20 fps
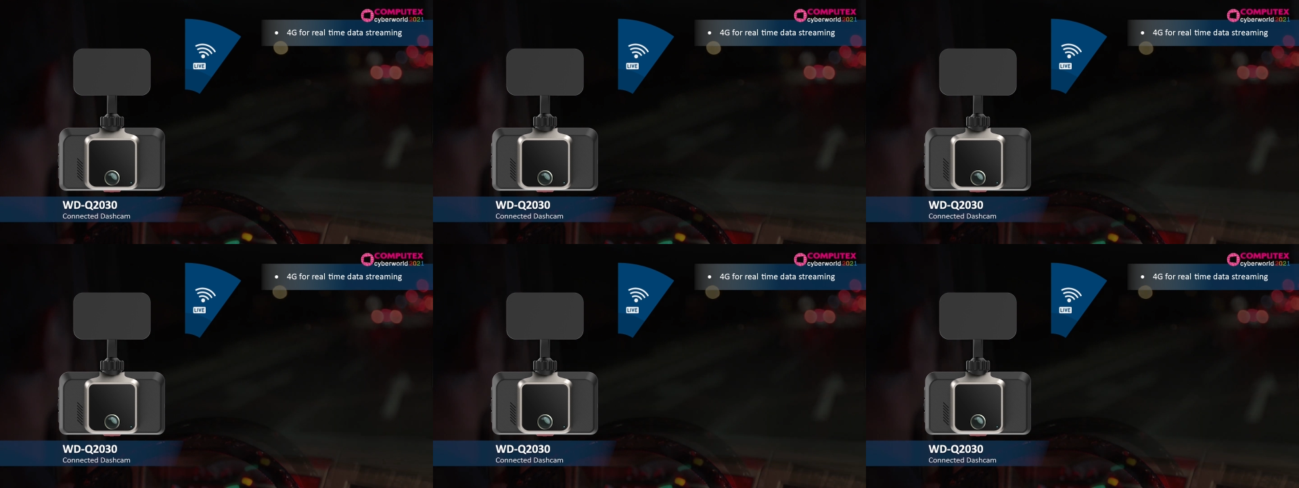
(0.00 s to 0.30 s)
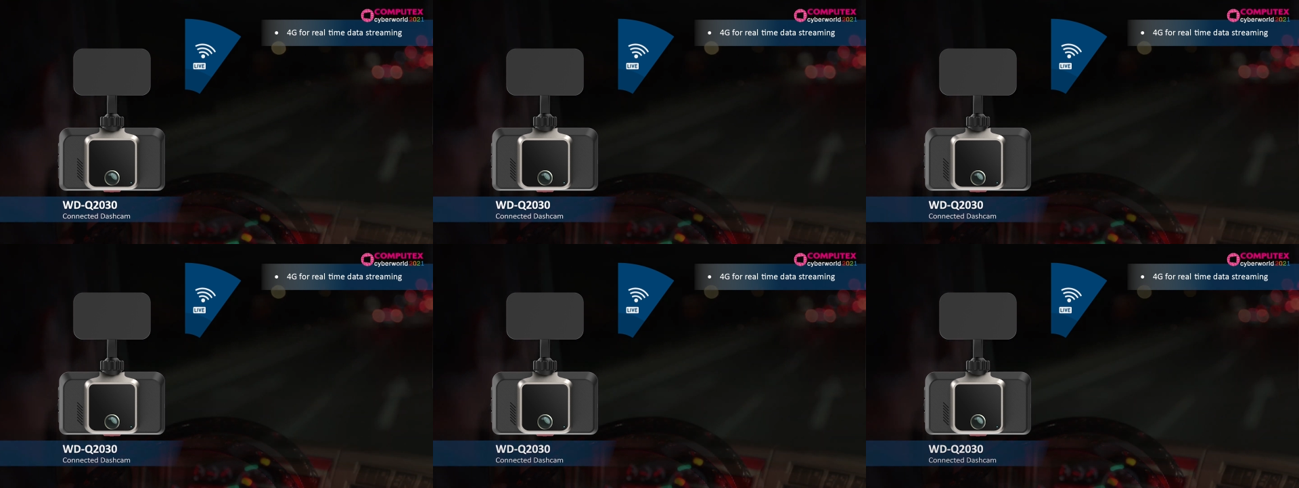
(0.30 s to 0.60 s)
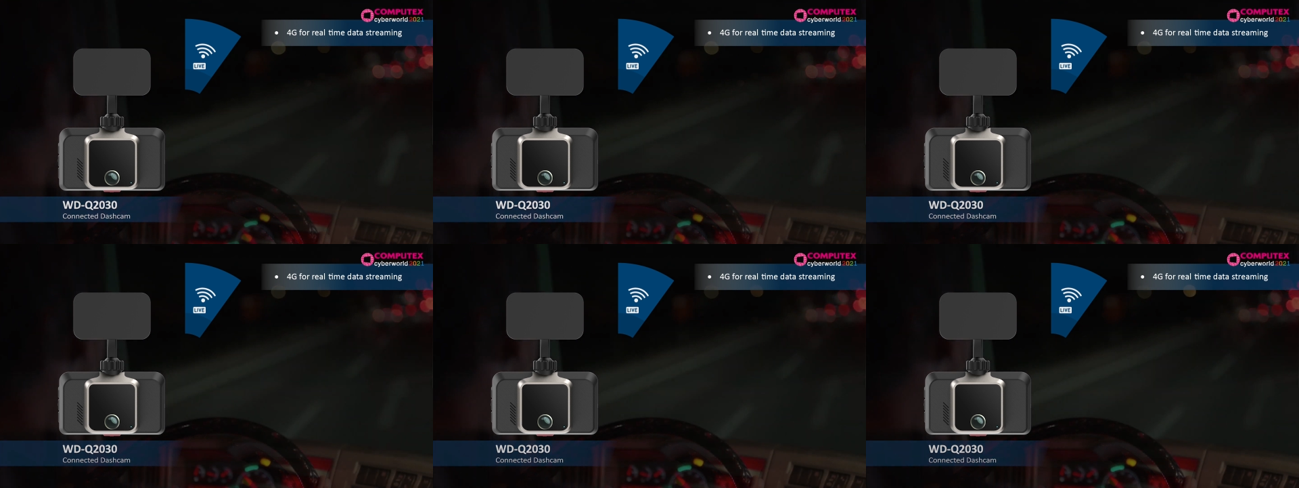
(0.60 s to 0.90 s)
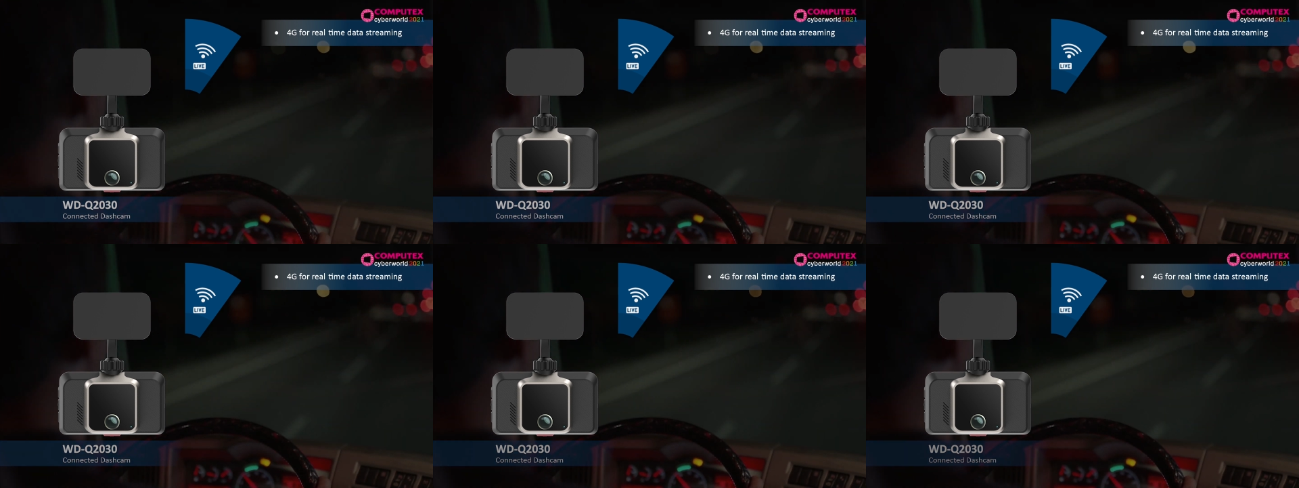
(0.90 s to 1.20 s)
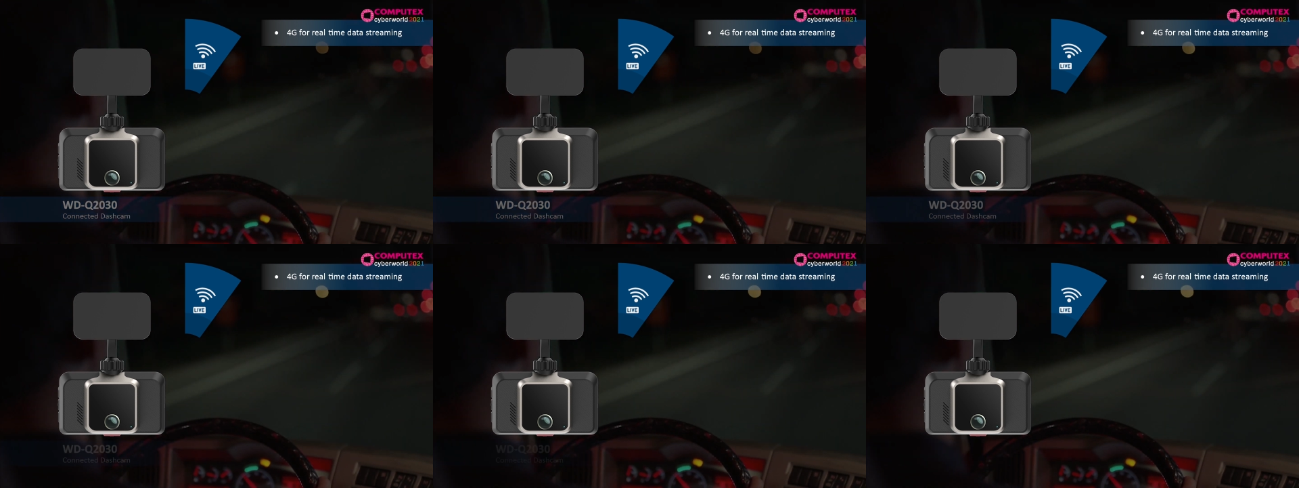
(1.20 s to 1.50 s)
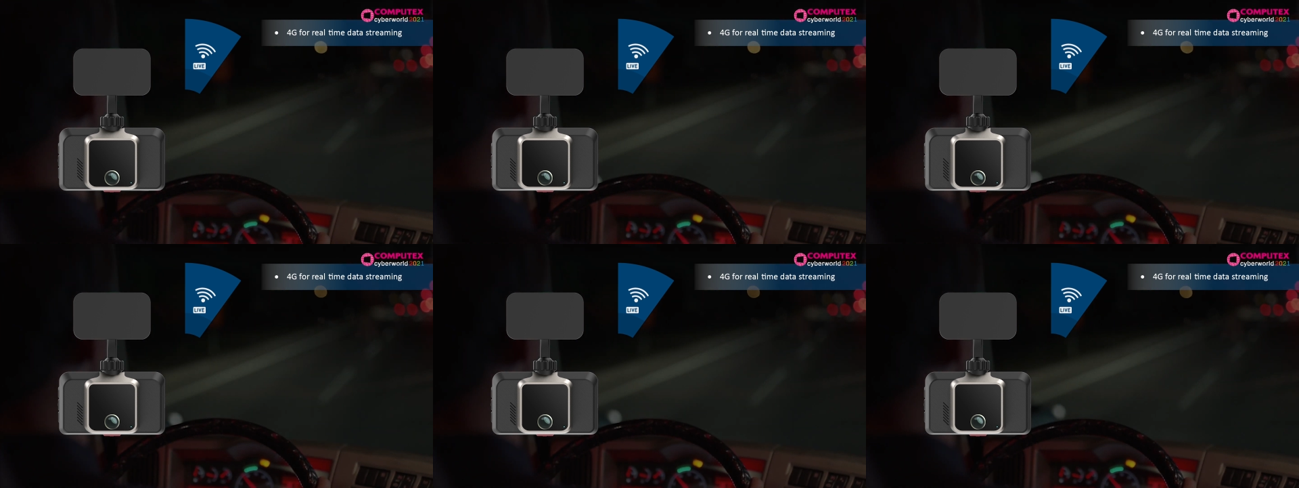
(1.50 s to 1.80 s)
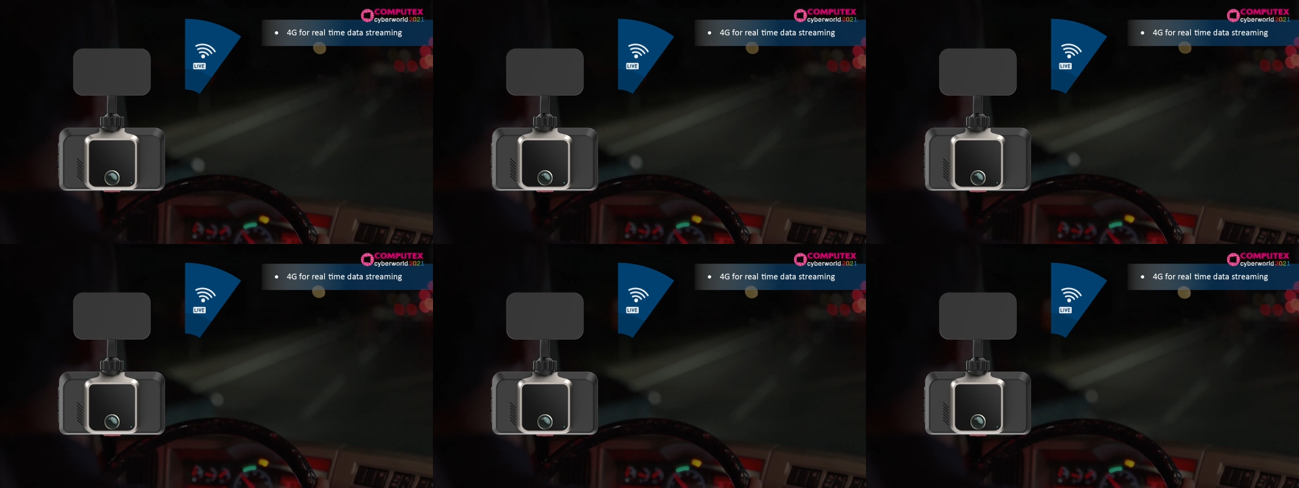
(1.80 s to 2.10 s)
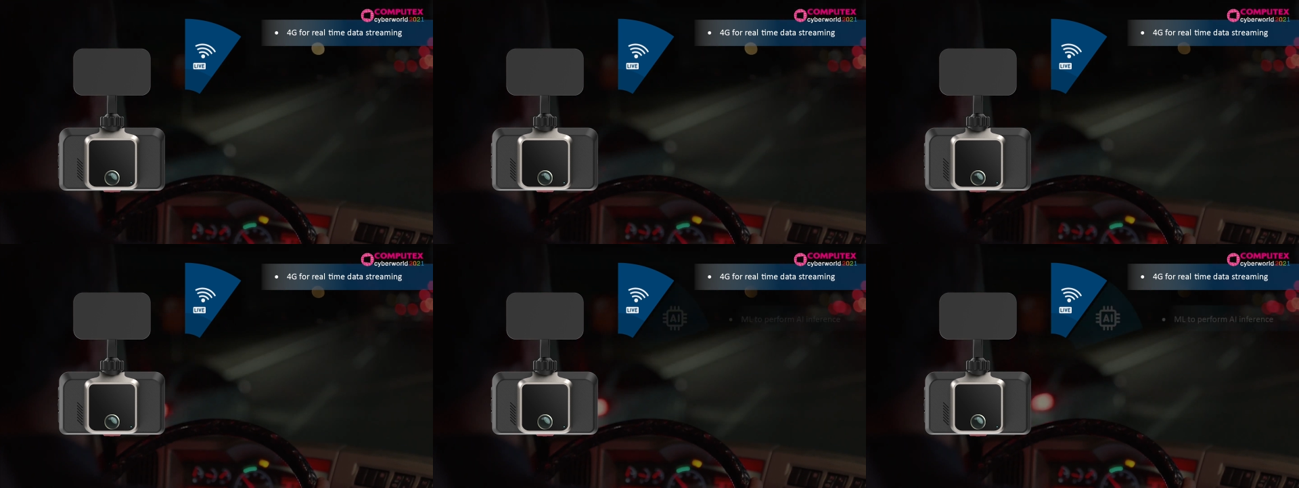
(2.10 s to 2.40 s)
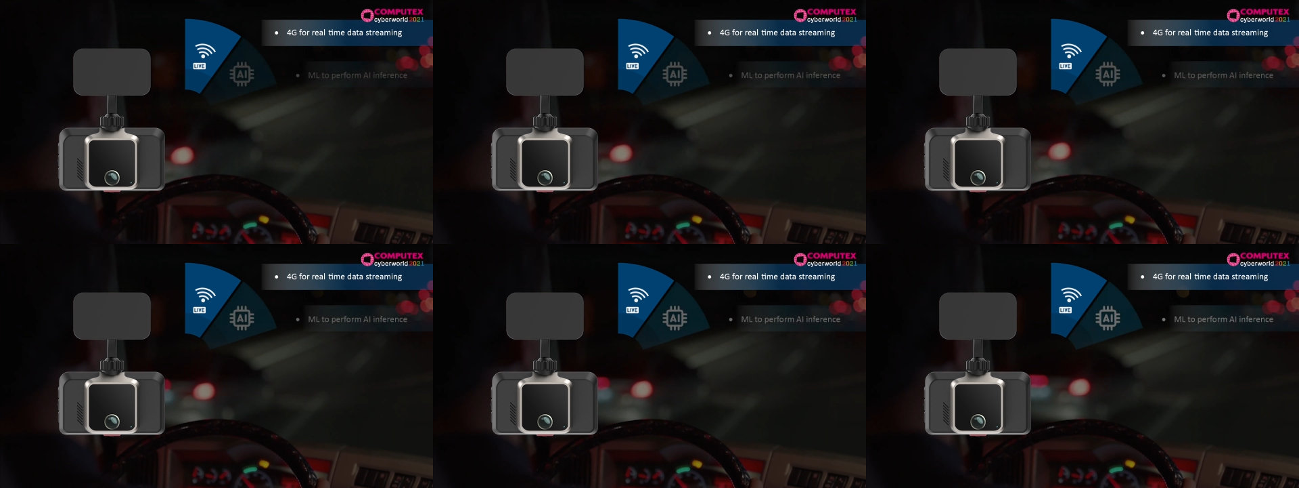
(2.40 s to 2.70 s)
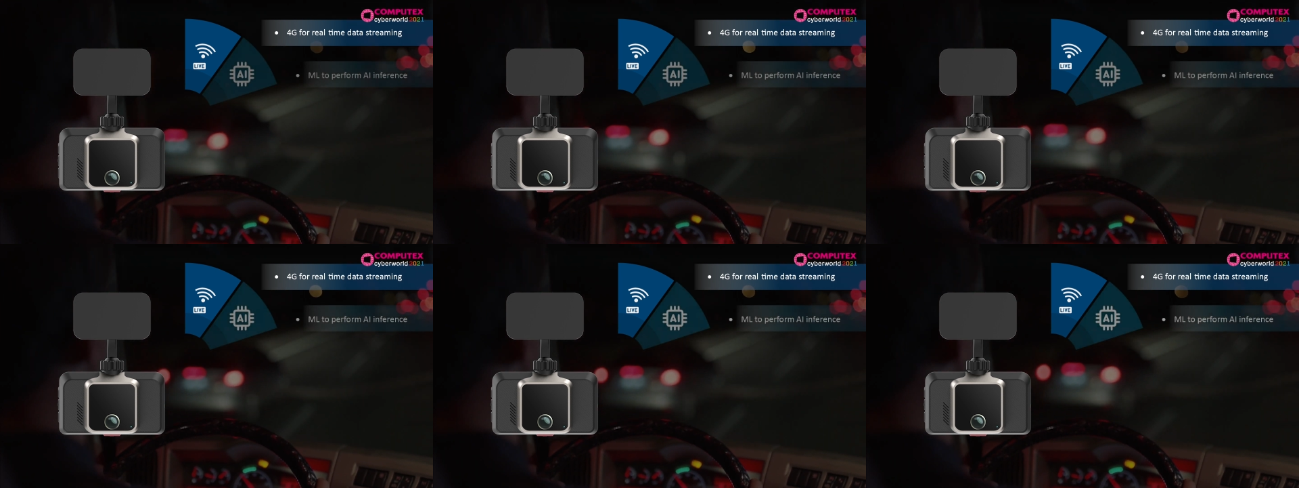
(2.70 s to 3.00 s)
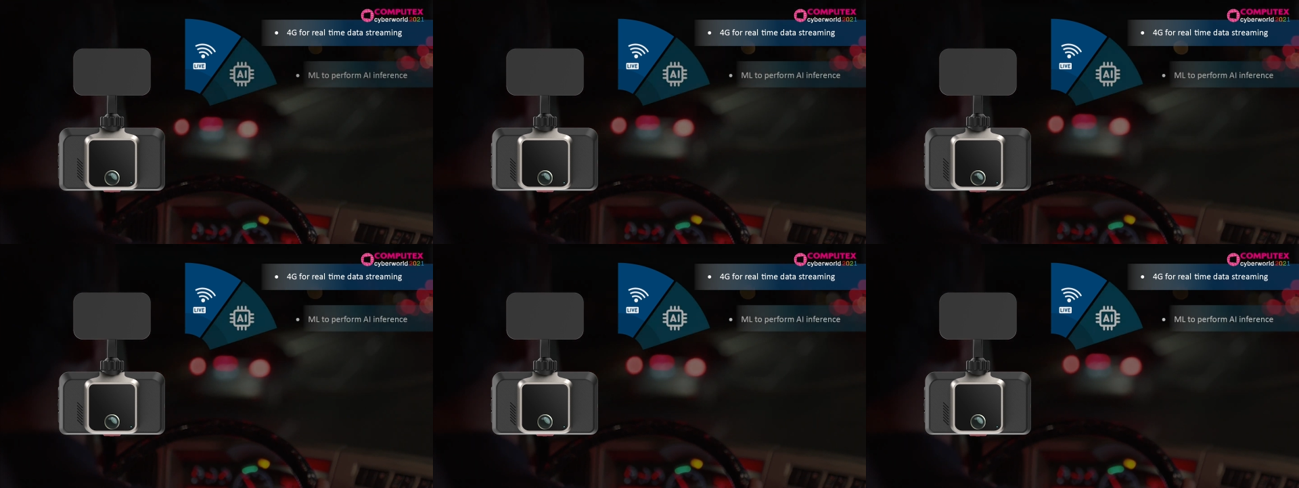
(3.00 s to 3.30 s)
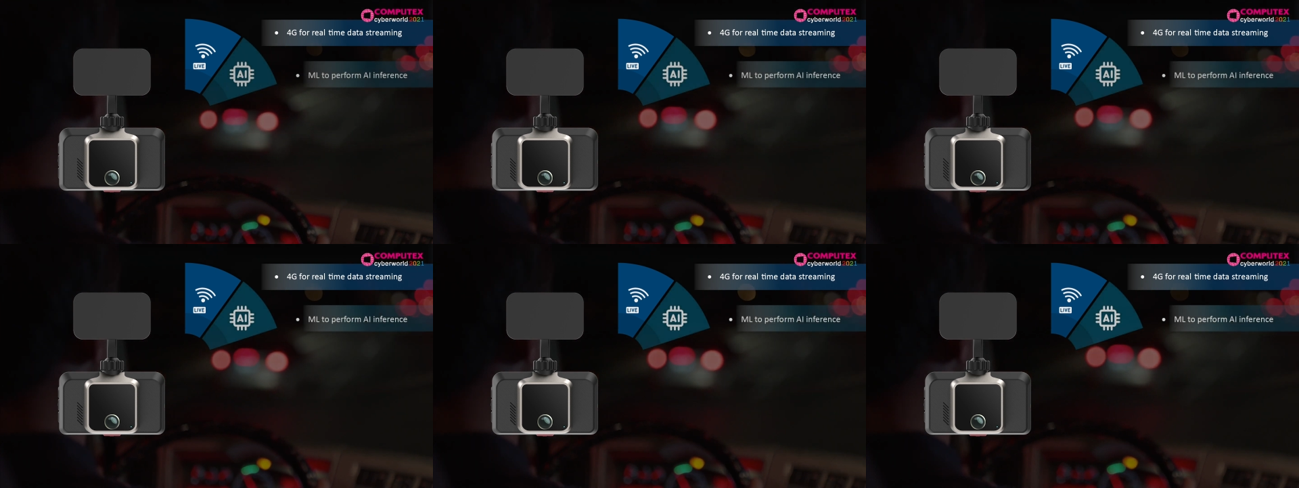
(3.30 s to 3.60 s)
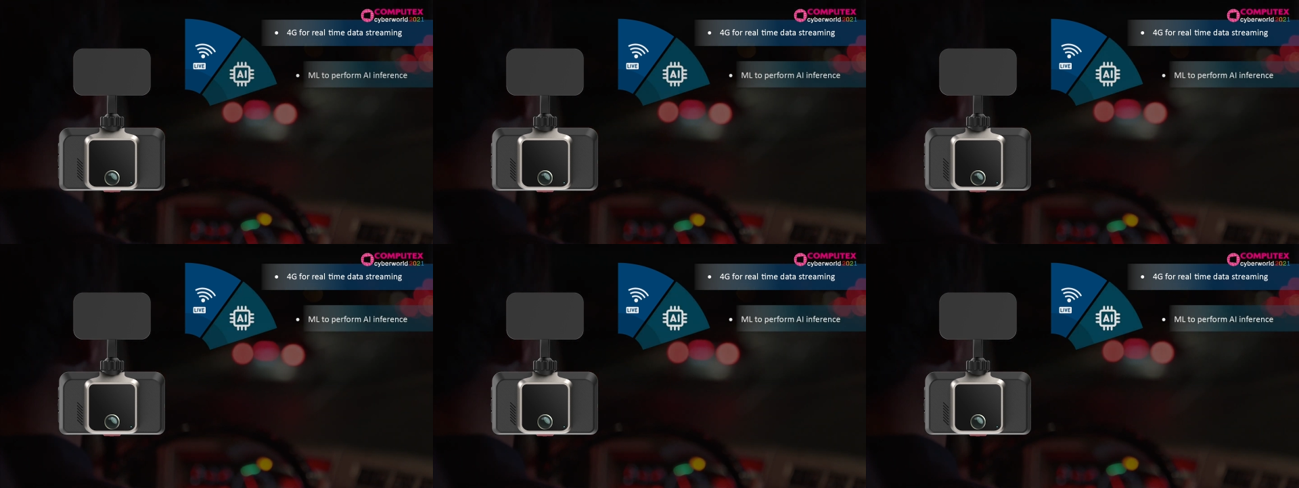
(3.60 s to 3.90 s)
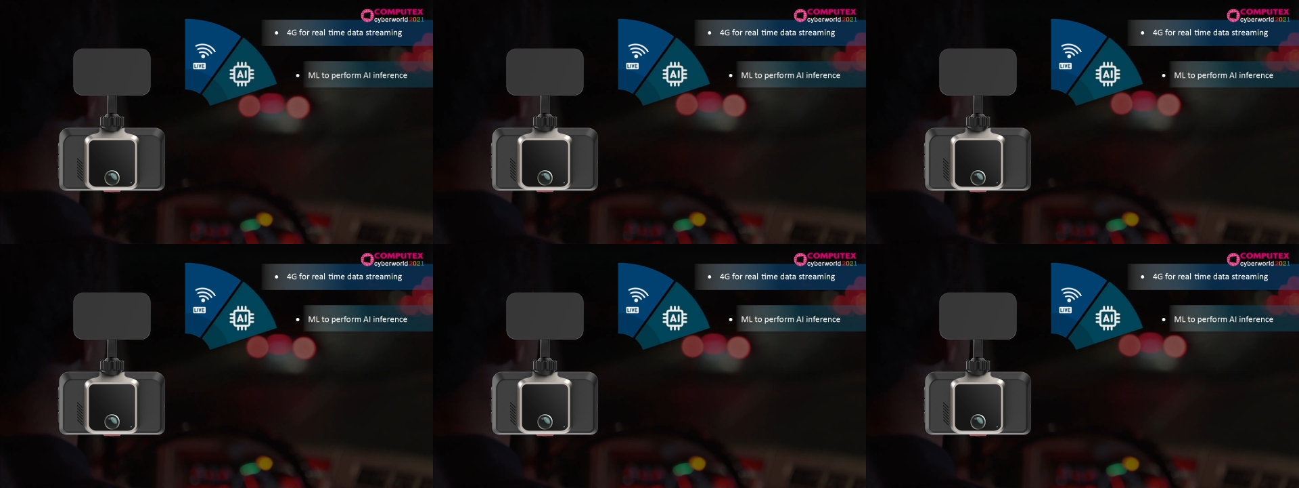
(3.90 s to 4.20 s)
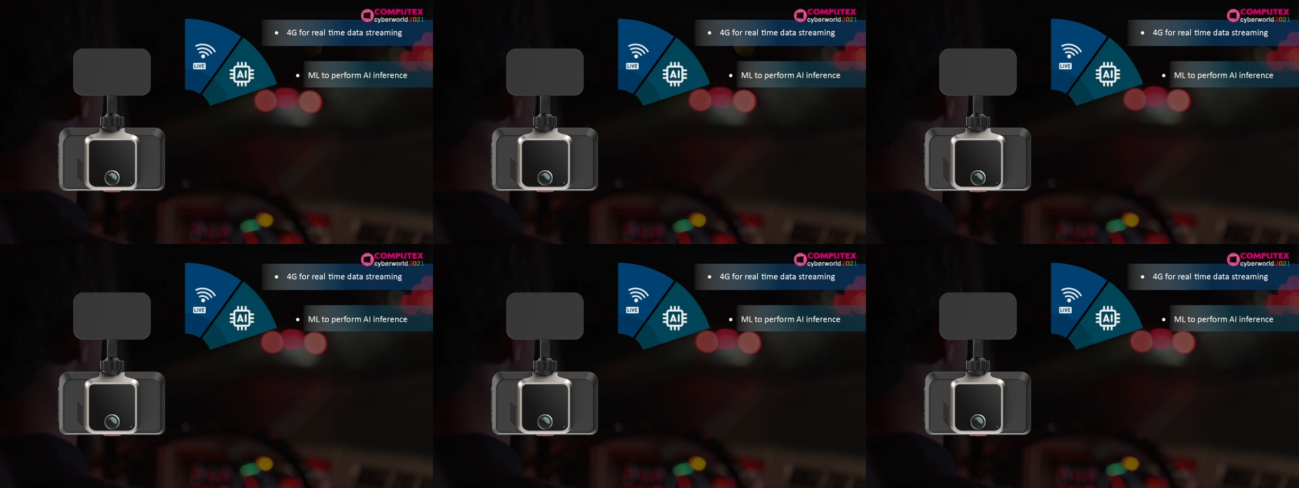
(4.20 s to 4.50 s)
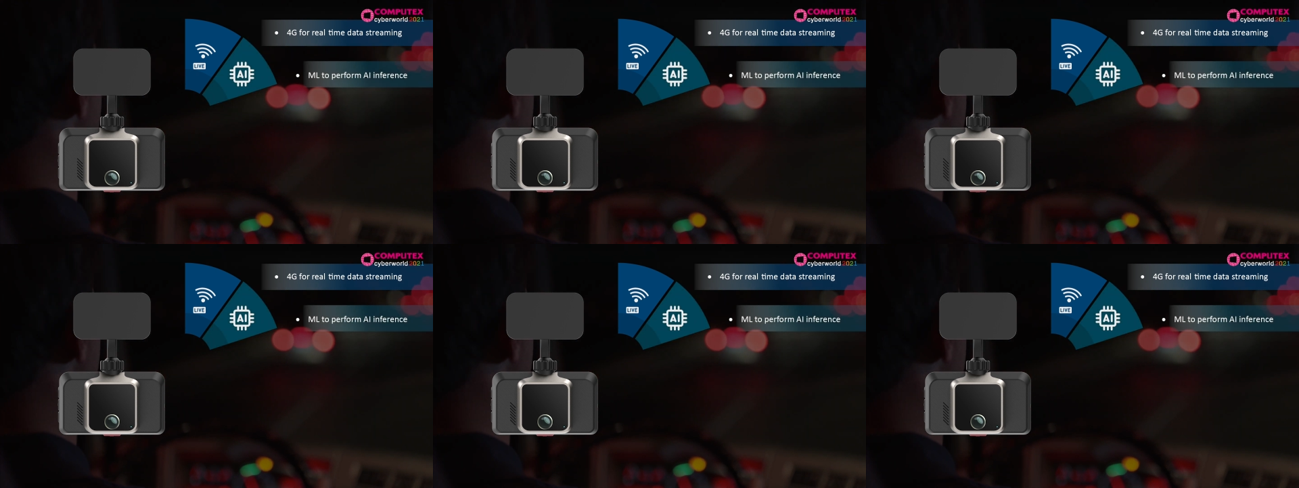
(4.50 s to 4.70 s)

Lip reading: [unreadable: no face in view]